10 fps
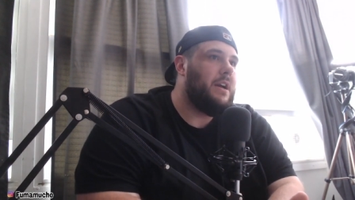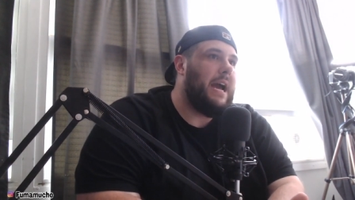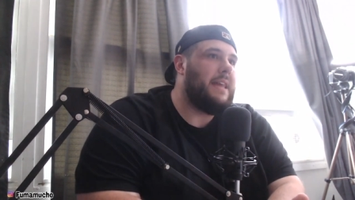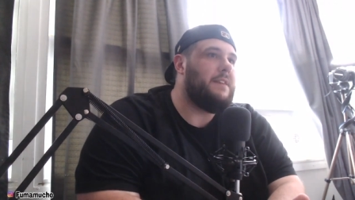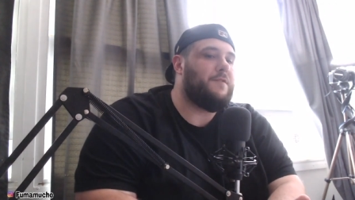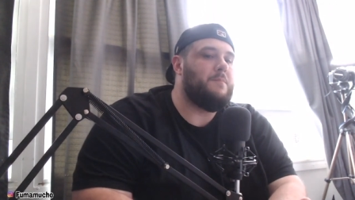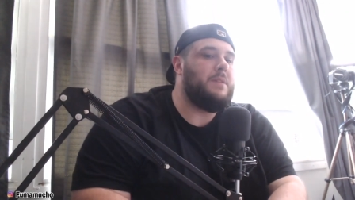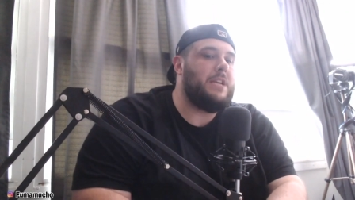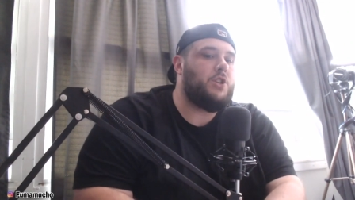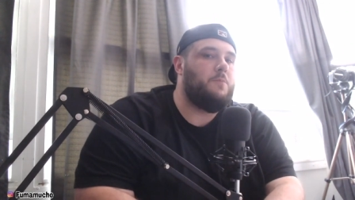And then from
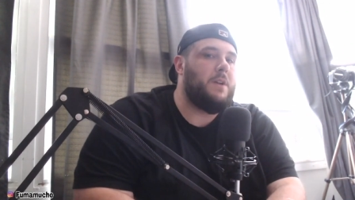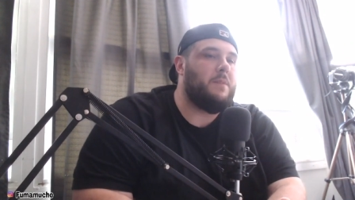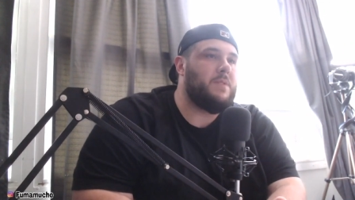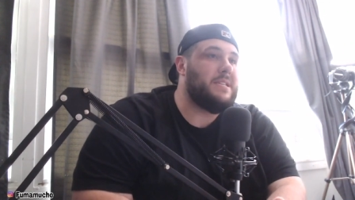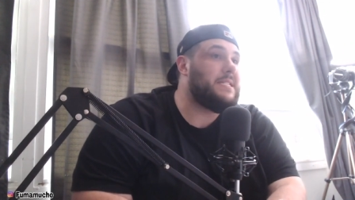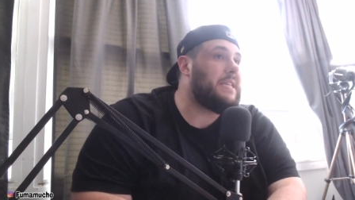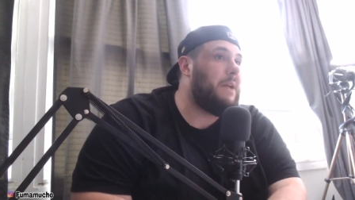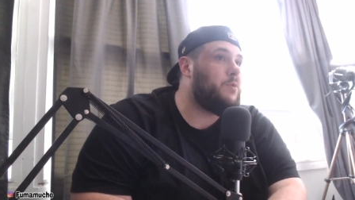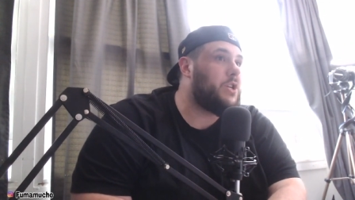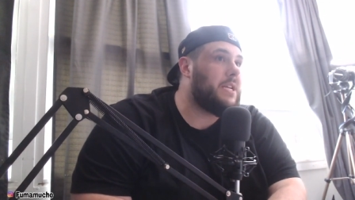niche, you become the same
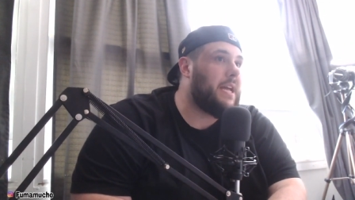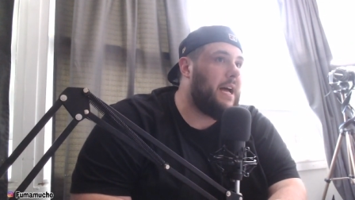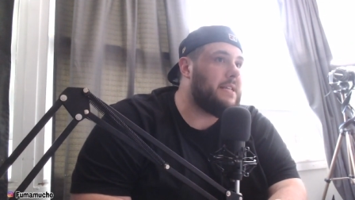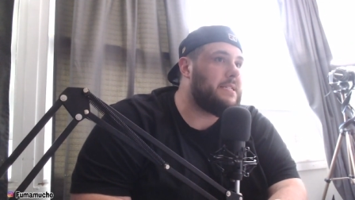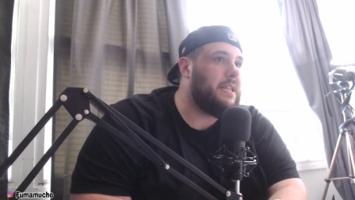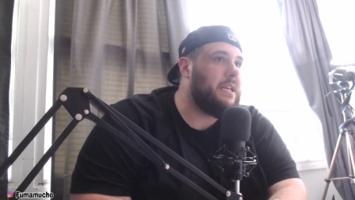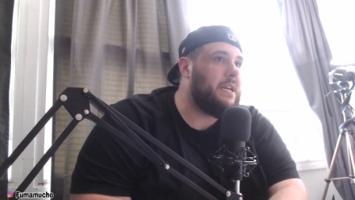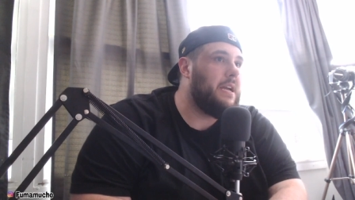shit constantly.